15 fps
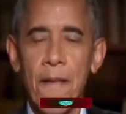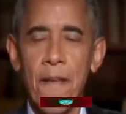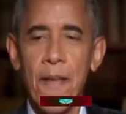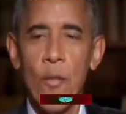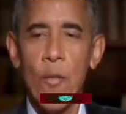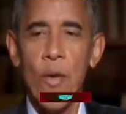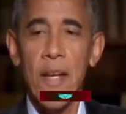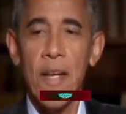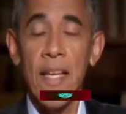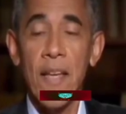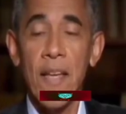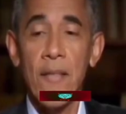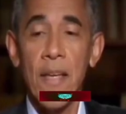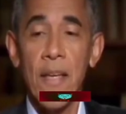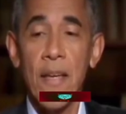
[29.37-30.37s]
you know what,
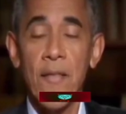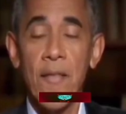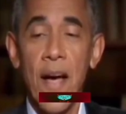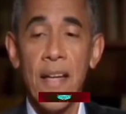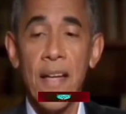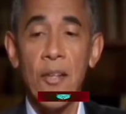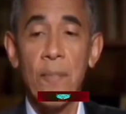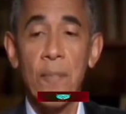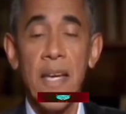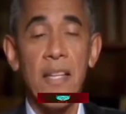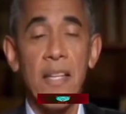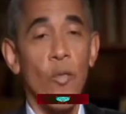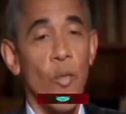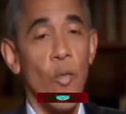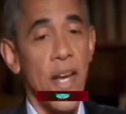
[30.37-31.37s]
if I could make an
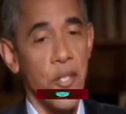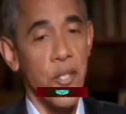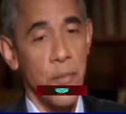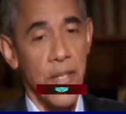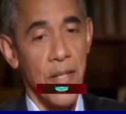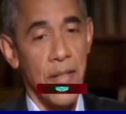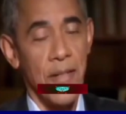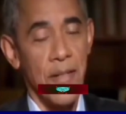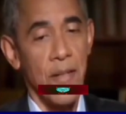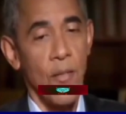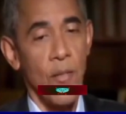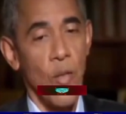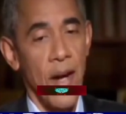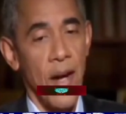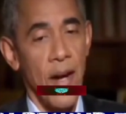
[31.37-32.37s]
arrangement
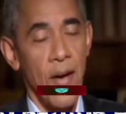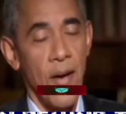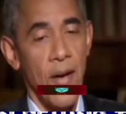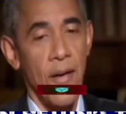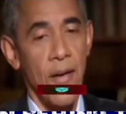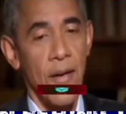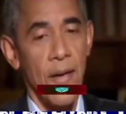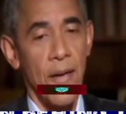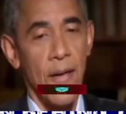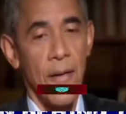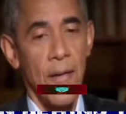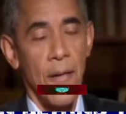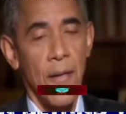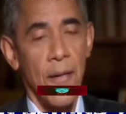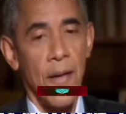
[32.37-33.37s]
where
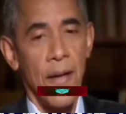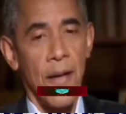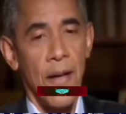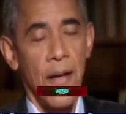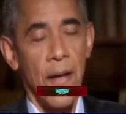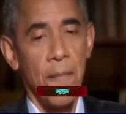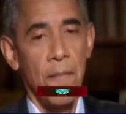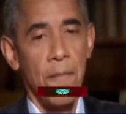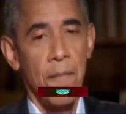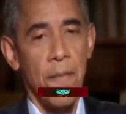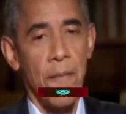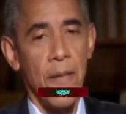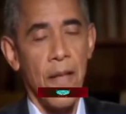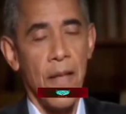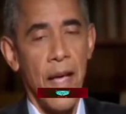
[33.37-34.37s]

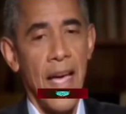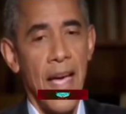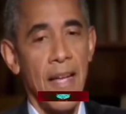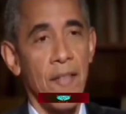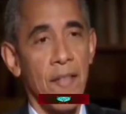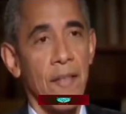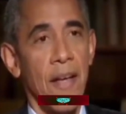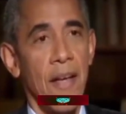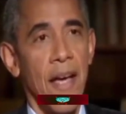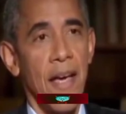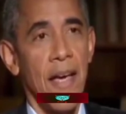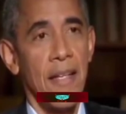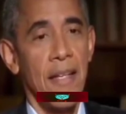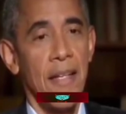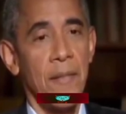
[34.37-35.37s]
I had
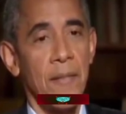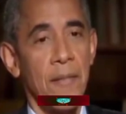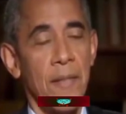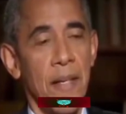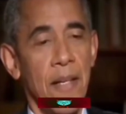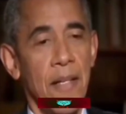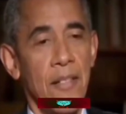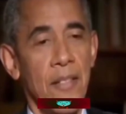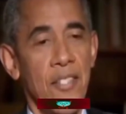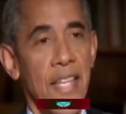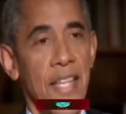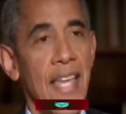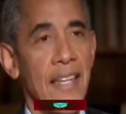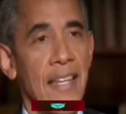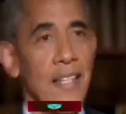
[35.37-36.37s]
a
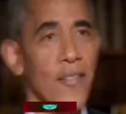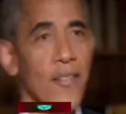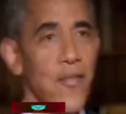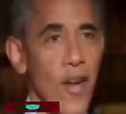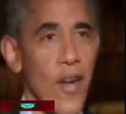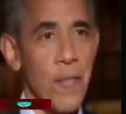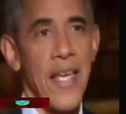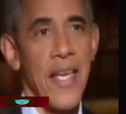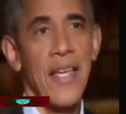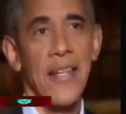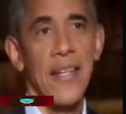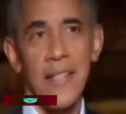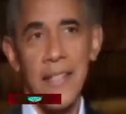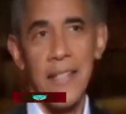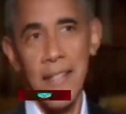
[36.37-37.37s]
stand-in, a front man,
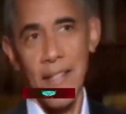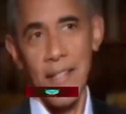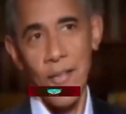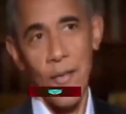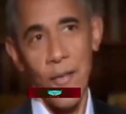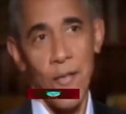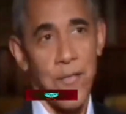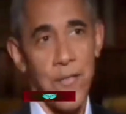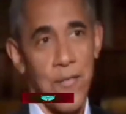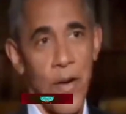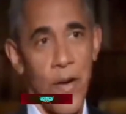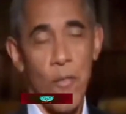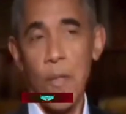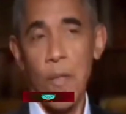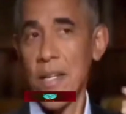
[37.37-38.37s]
or front
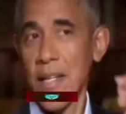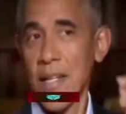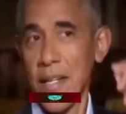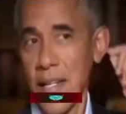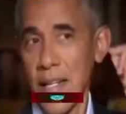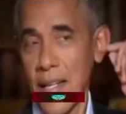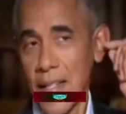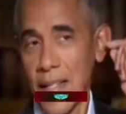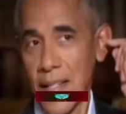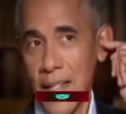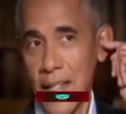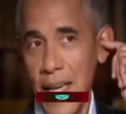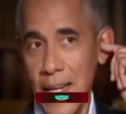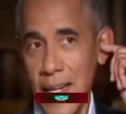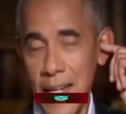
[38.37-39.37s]
woman, and they
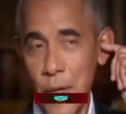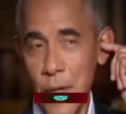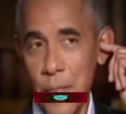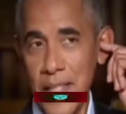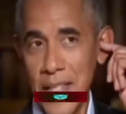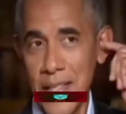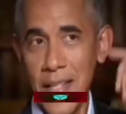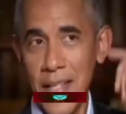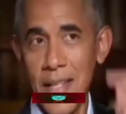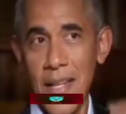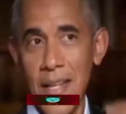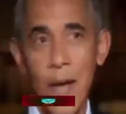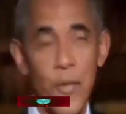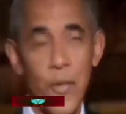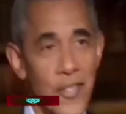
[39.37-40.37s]
had an earpiece in, and
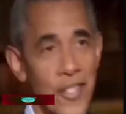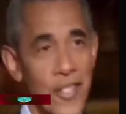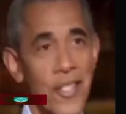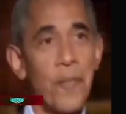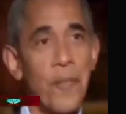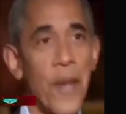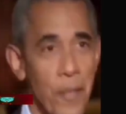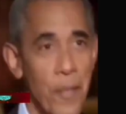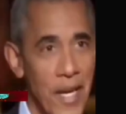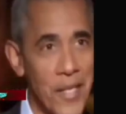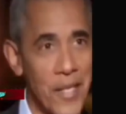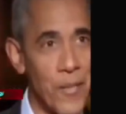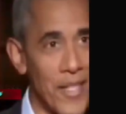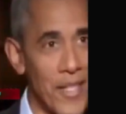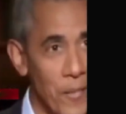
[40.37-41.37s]
I was just in my
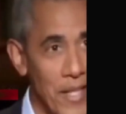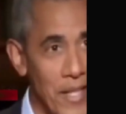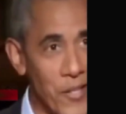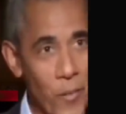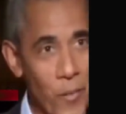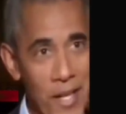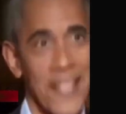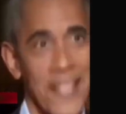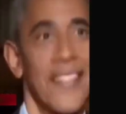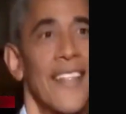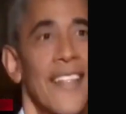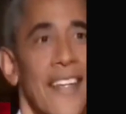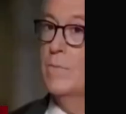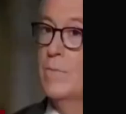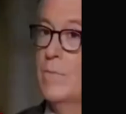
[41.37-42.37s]
basement in my sweats
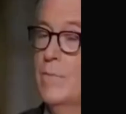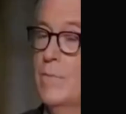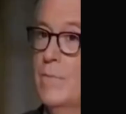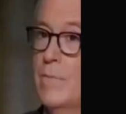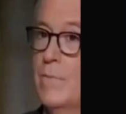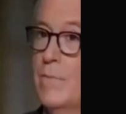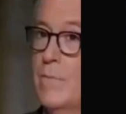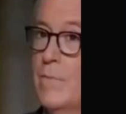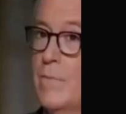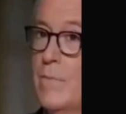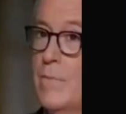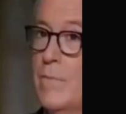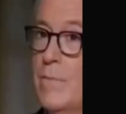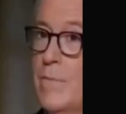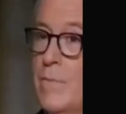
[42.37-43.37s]
looking through
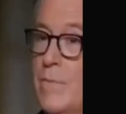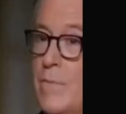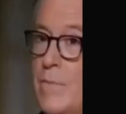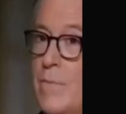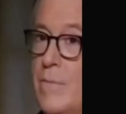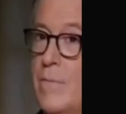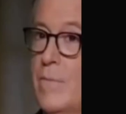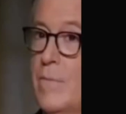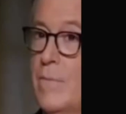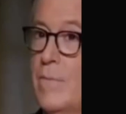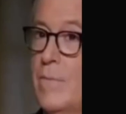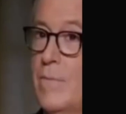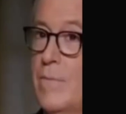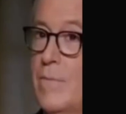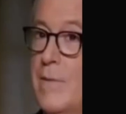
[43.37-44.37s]
the
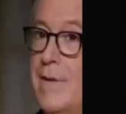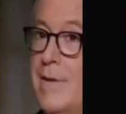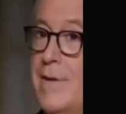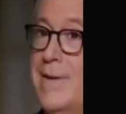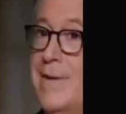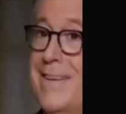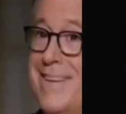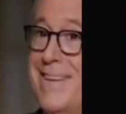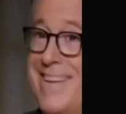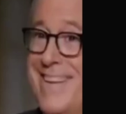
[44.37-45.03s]
stuff, and then I could